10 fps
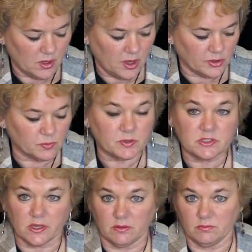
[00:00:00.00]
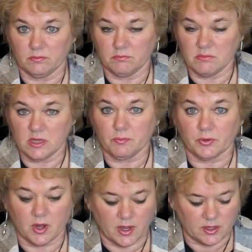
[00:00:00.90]
100% meat
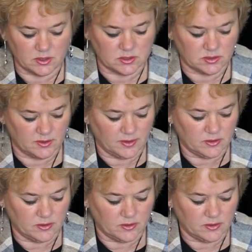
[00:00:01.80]
products.